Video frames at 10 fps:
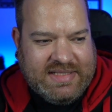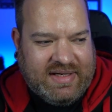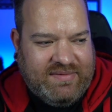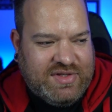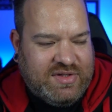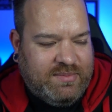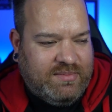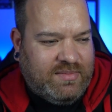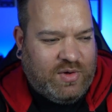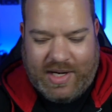I give you
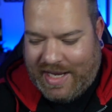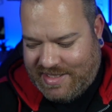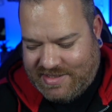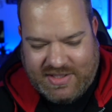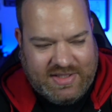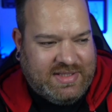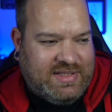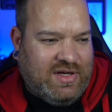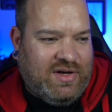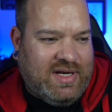some quick
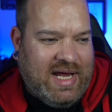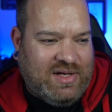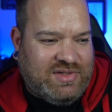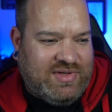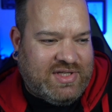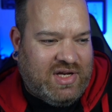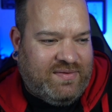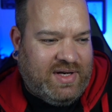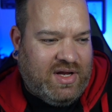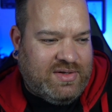answers on how to research
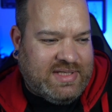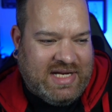videos.